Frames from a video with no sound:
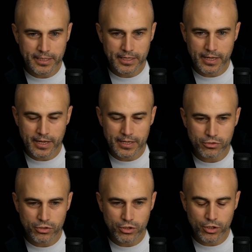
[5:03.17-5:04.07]

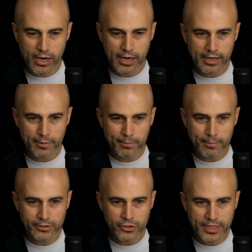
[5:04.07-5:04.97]
My
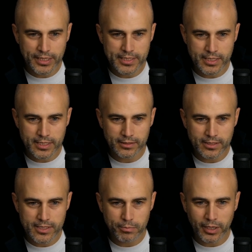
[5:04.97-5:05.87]
understanding is that this
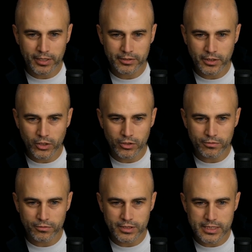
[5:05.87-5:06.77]
is part
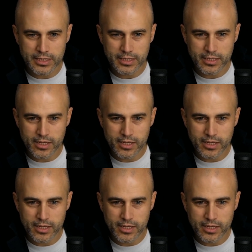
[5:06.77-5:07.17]
of the